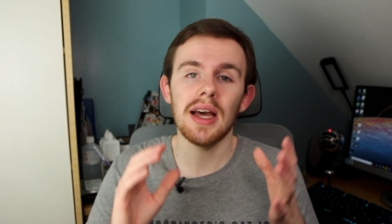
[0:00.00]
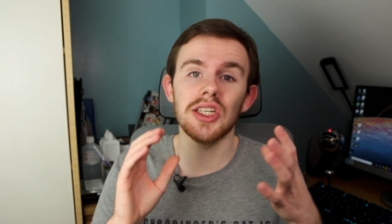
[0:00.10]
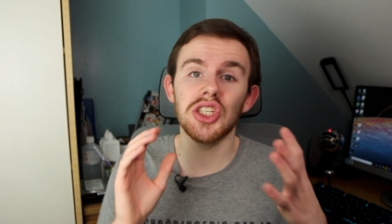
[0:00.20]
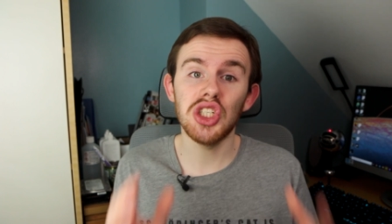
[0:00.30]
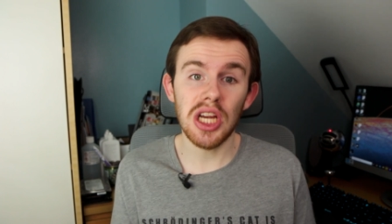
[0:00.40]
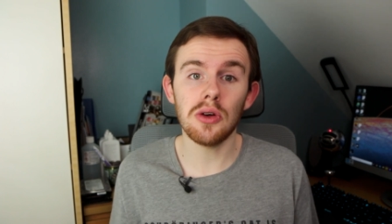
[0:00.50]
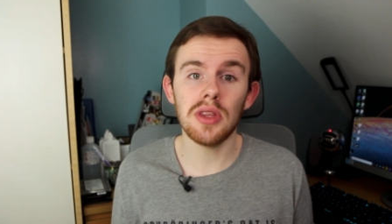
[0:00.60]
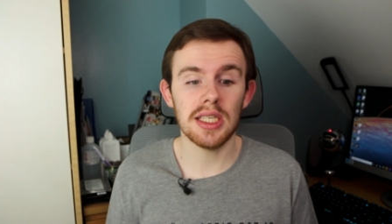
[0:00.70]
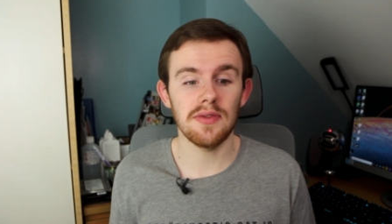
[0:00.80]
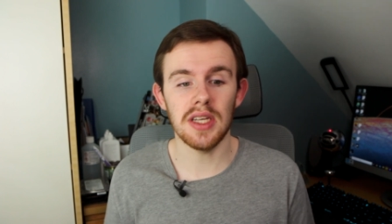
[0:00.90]
and share
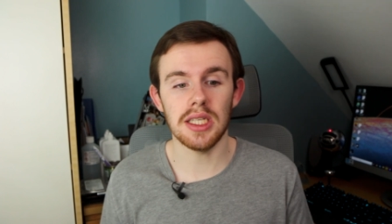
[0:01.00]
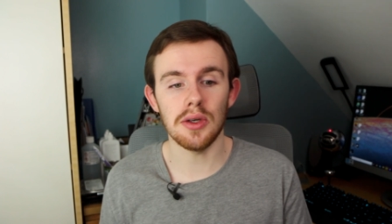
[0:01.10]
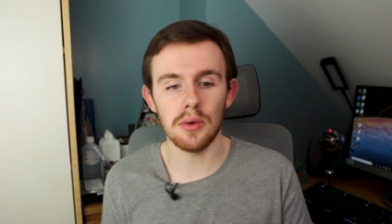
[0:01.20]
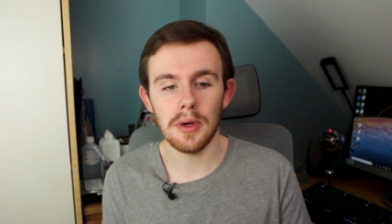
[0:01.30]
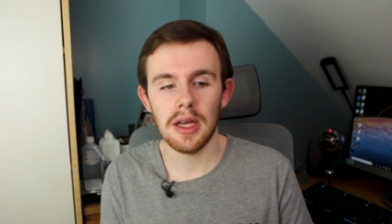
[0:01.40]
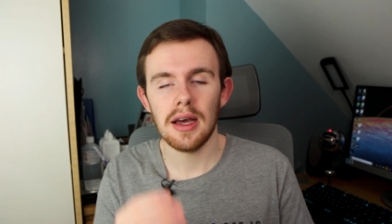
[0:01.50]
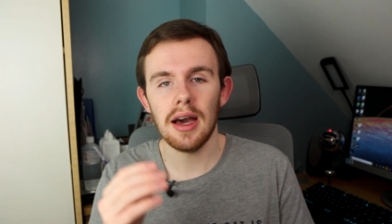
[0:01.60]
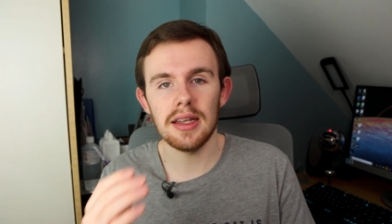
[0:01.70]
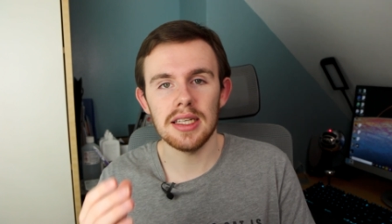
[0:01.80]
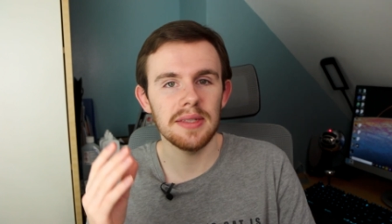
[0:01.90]
this video.
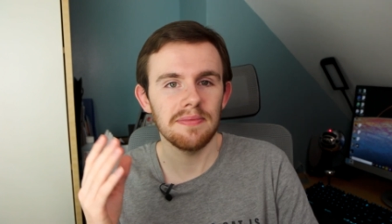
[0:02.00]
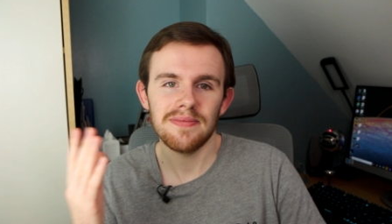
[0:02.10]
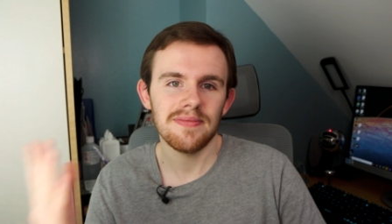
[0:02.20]
And